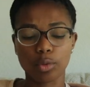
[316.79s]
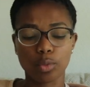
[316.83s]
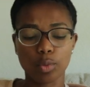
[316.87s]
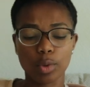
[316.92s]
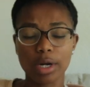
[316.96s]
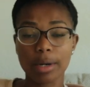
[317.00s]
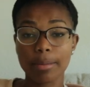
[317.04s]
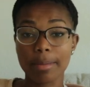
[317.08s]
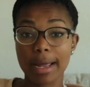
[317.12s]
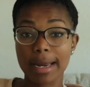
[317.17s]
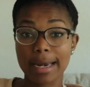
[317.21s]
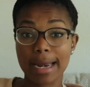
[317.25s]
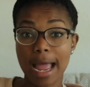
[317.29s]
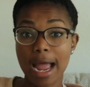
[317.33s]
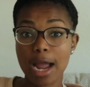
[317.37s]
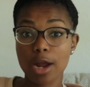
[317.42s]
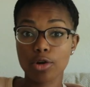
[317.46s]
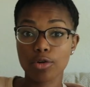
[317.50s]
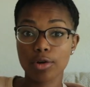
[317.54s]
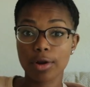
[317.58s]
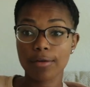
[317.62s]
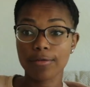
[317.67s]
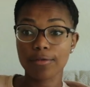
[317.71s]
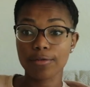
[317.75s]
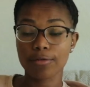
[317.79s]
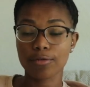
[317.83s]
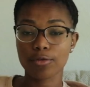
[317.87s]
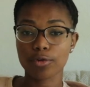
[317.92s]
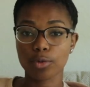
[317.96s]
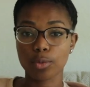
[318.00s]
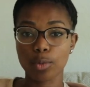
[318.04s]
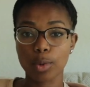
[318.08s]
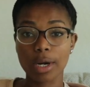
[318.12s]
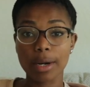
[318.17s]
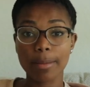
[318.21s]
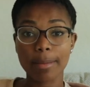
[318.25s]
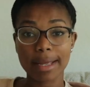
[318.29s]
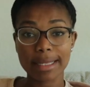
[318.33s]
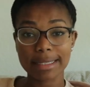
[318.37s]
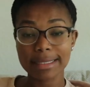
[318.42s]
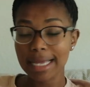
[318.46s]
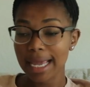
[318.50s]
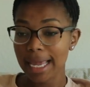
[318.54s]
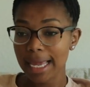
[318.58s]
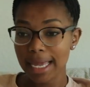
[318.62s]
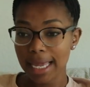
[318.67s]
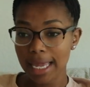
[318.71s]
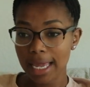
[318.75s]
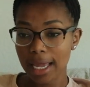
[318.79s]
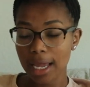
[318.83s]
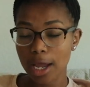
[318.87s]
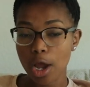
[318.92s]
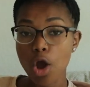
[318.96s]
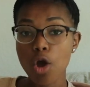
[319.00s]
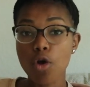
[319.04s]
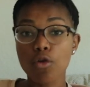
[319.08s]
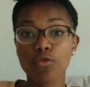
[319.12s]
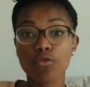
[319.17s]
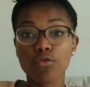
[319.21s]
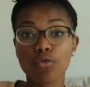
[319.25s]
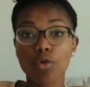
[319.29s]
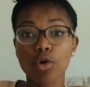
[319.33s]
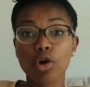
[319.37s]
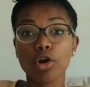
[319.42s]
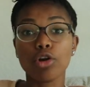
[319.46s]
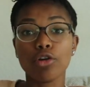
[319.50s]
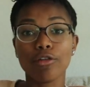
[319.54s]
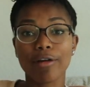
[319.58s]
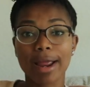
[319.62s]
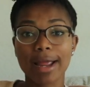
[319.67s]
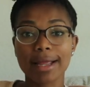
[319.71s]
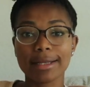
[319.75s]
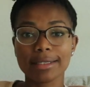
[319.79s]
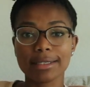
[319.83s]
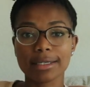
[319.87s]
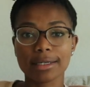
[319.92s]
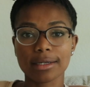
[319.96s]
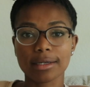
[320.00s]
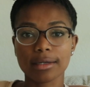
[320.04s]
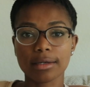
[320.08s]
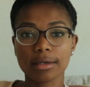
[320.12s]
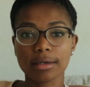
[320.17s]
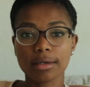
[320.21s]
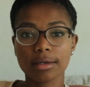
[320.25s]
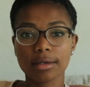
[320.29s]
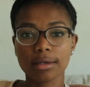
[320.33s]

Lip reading: What am I not grateful for? What am I taking for granted?